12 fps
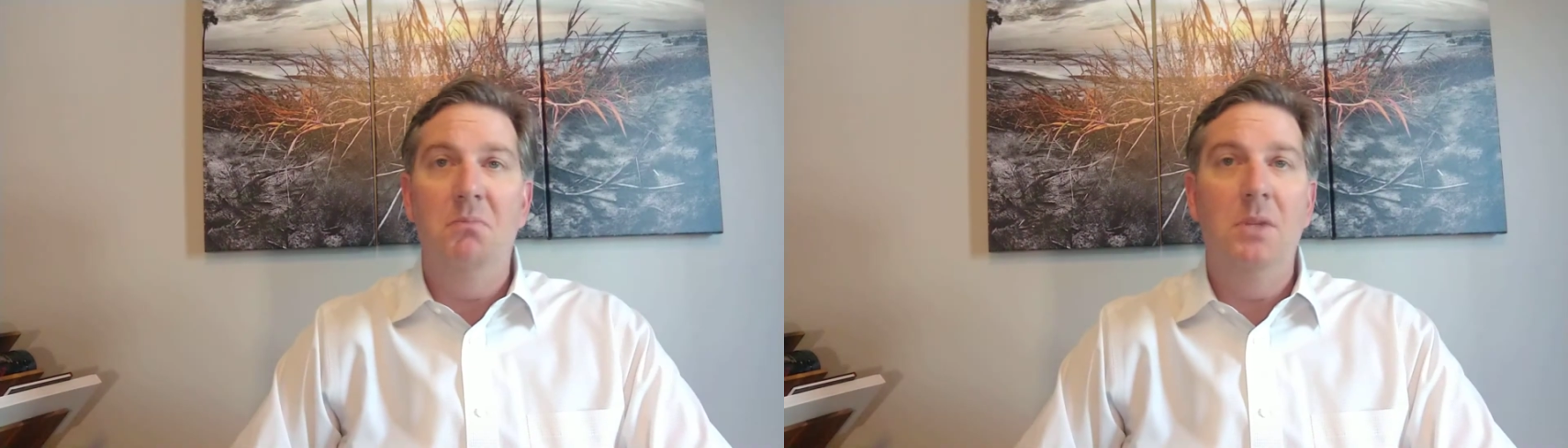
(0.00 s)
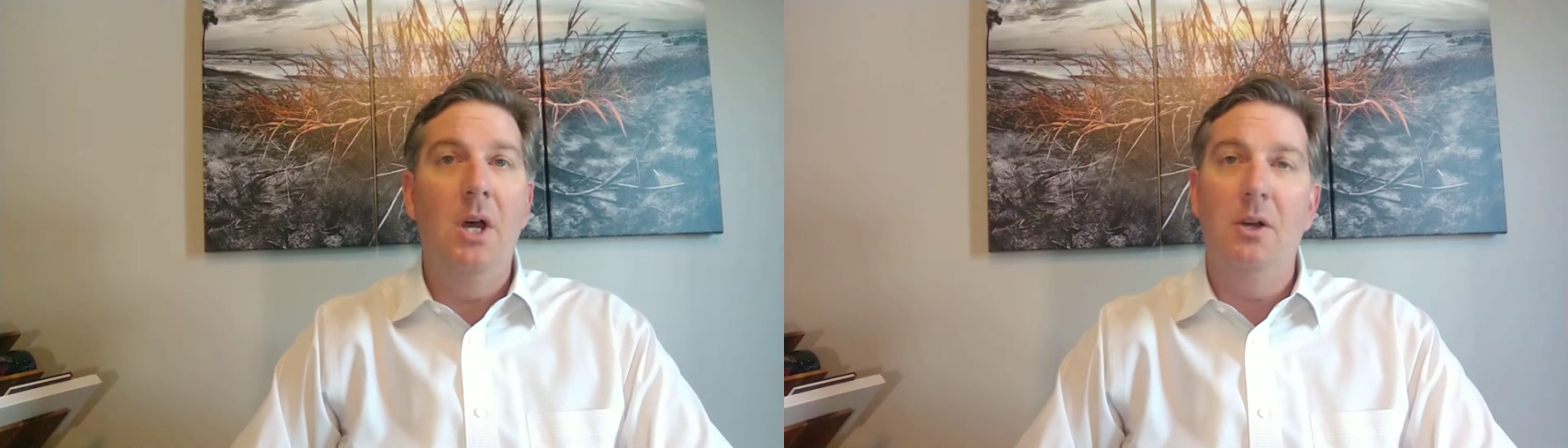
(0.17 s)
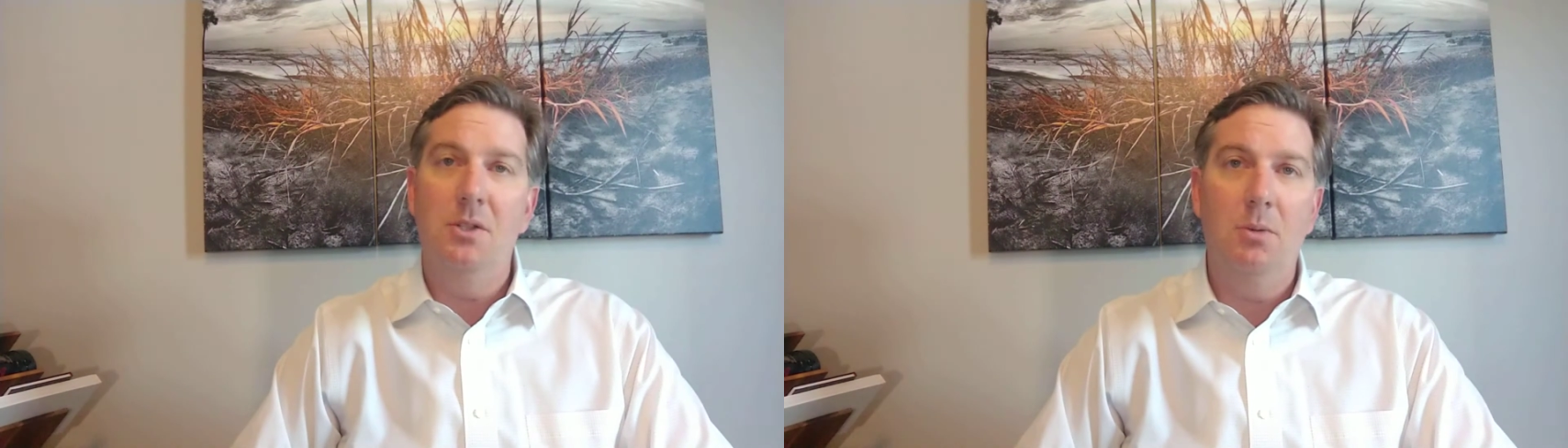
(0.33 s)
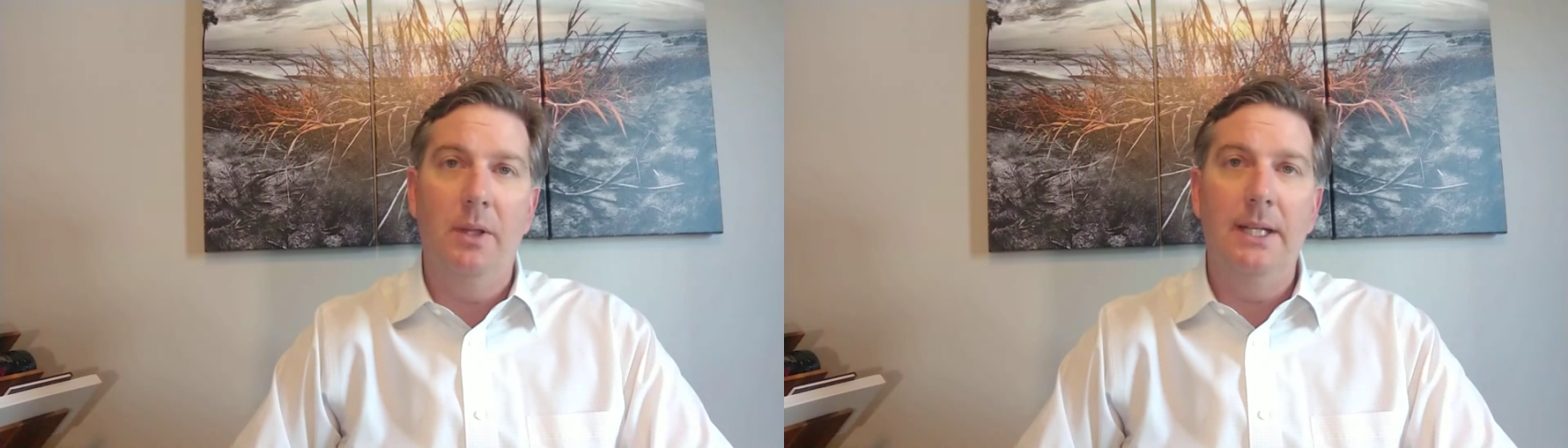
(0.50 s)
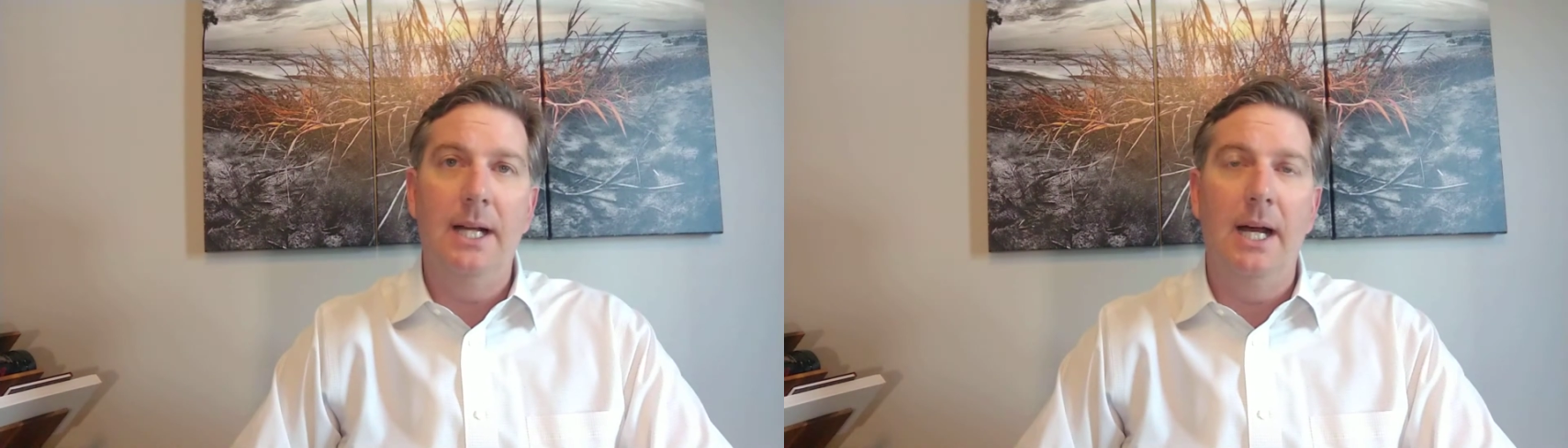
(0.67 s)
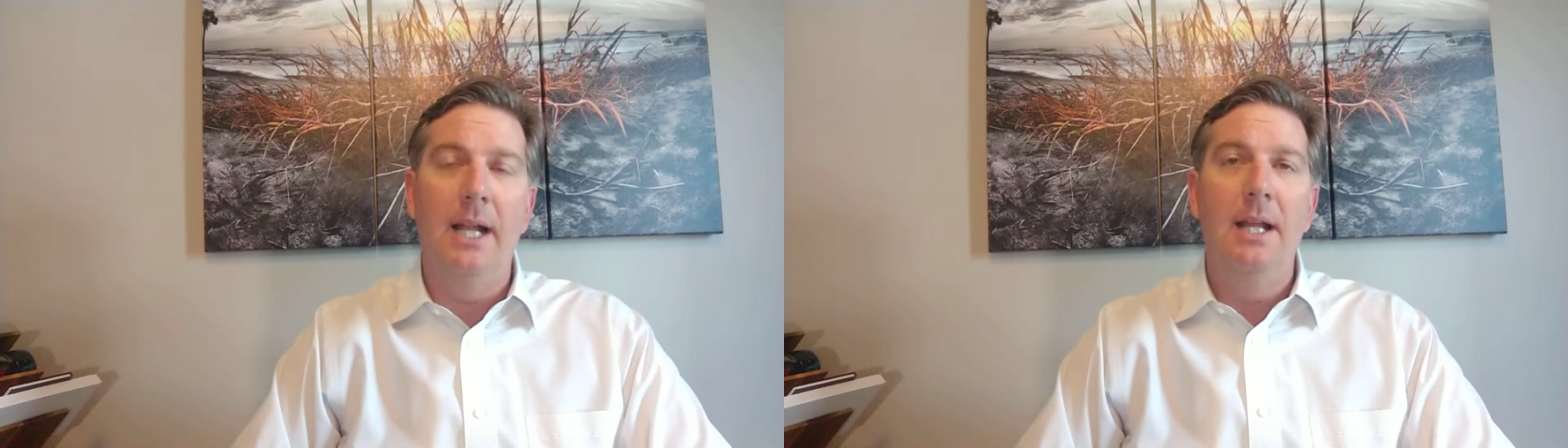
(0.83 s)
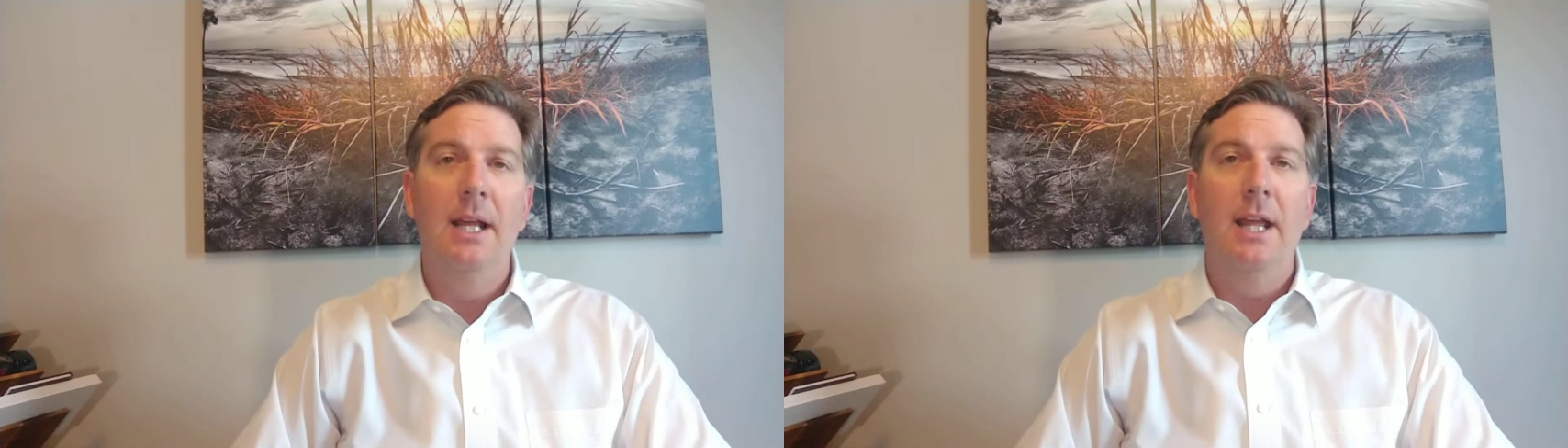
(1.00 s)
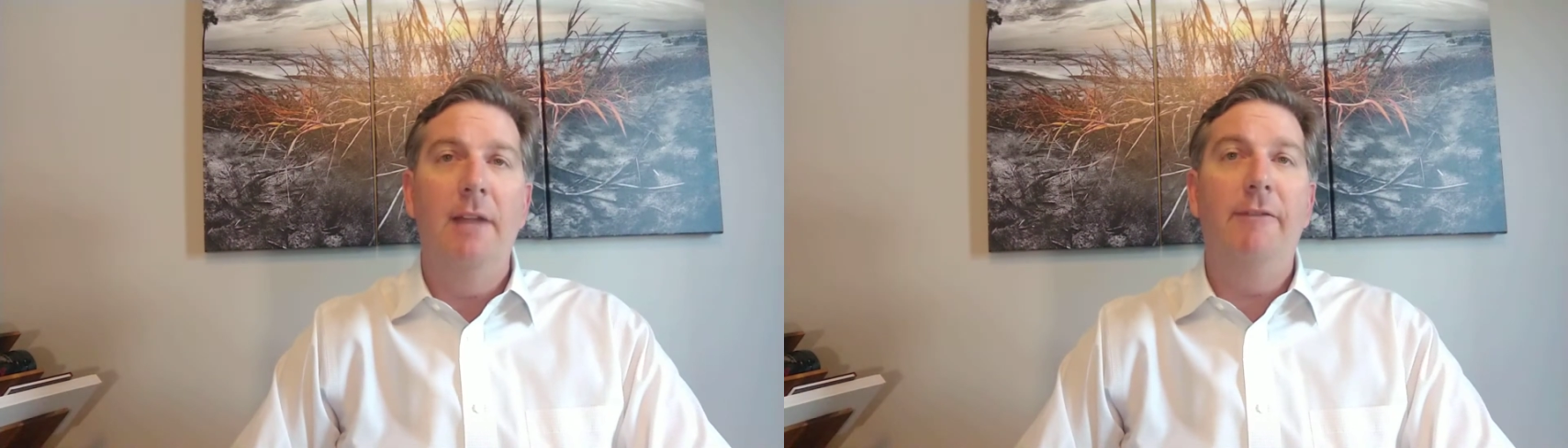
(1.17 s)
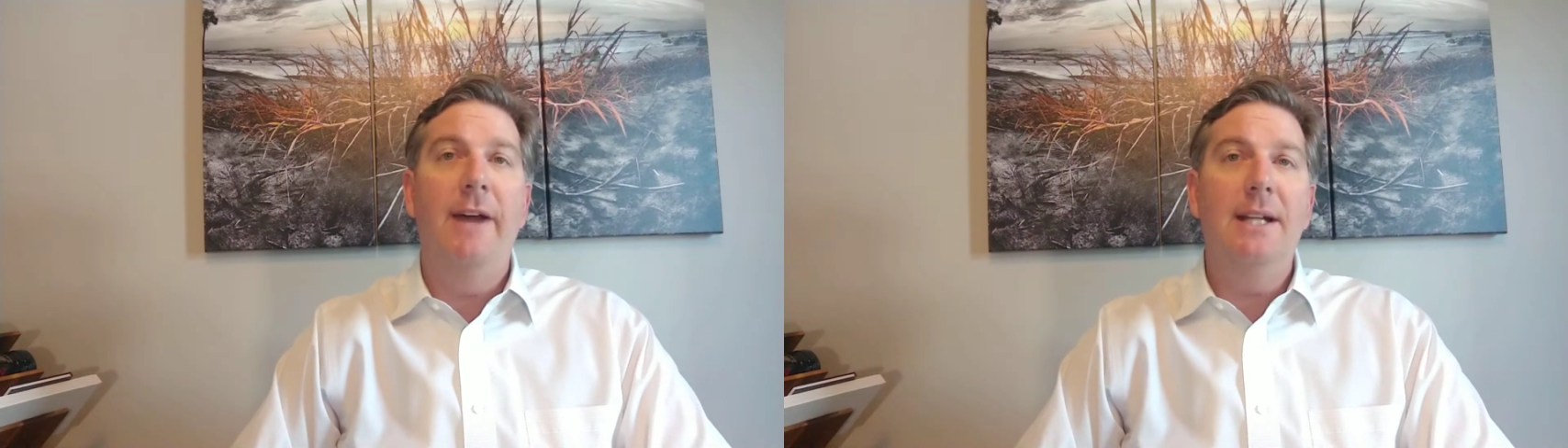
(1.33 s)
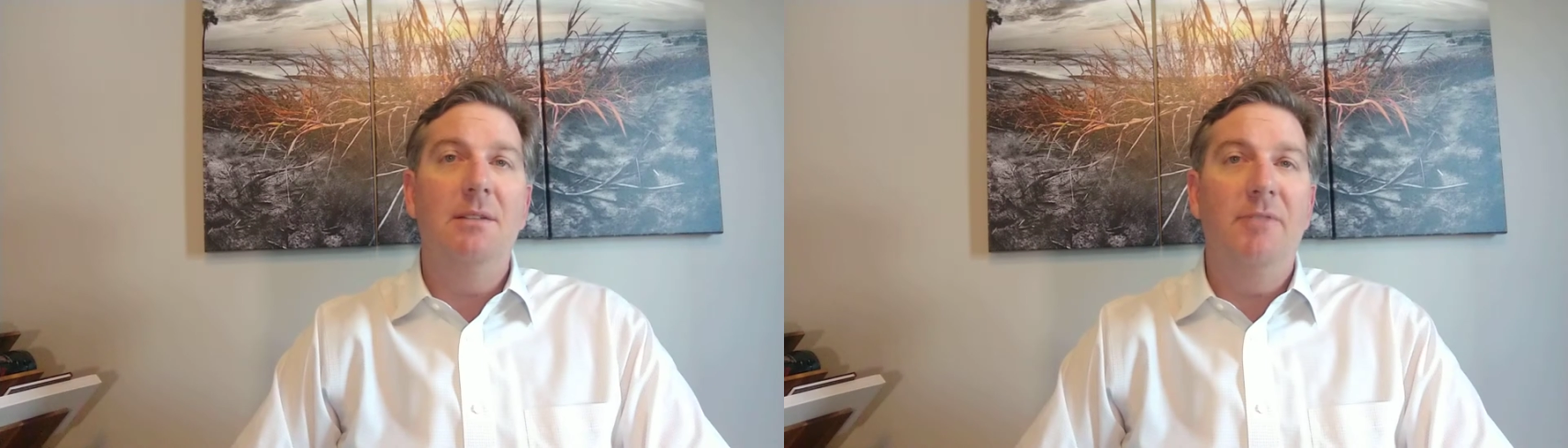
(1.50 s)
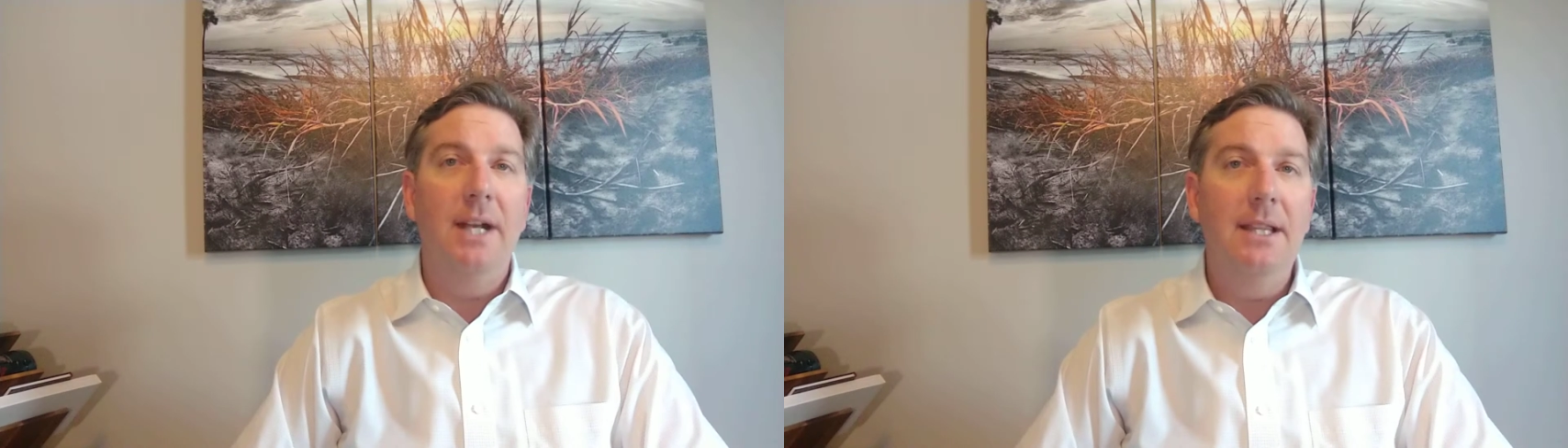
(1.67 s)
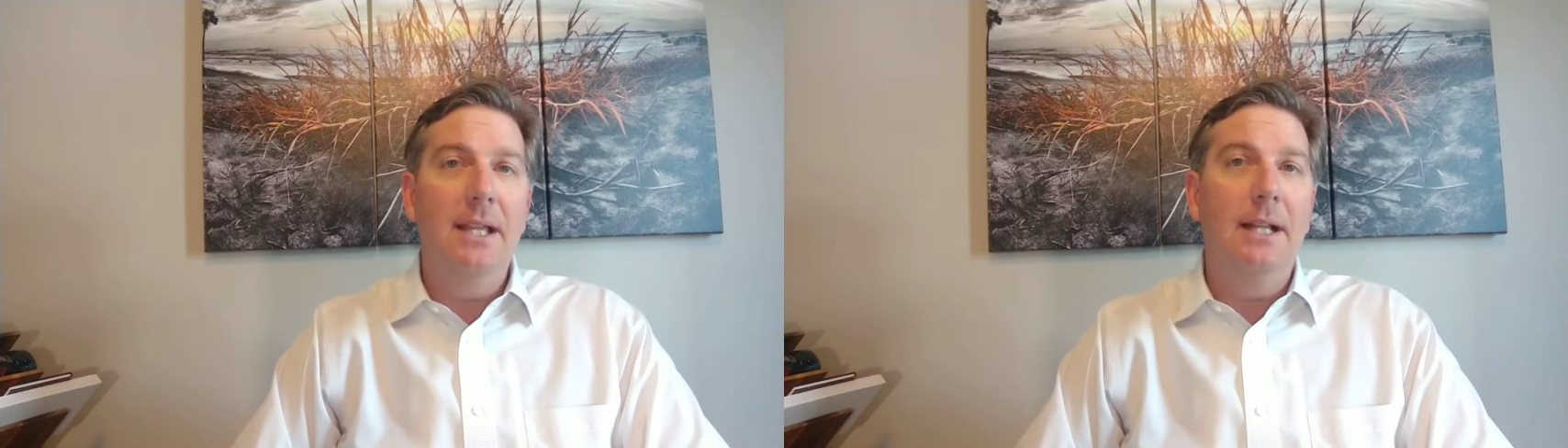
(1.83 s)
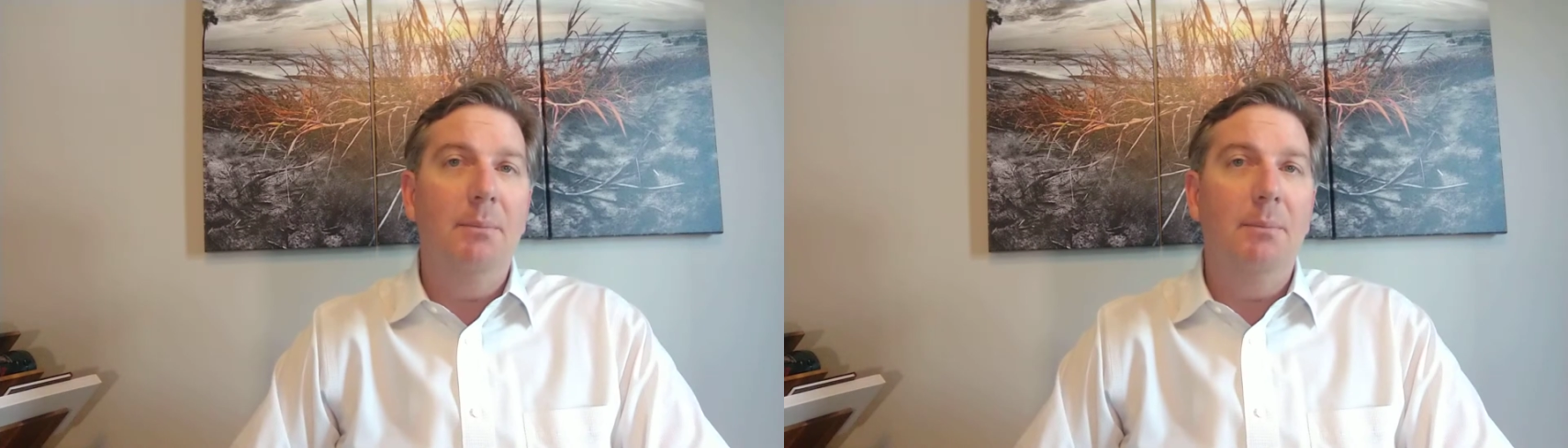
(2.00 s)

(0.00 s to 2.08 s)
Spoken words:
No, it's really not. In fact, if anything,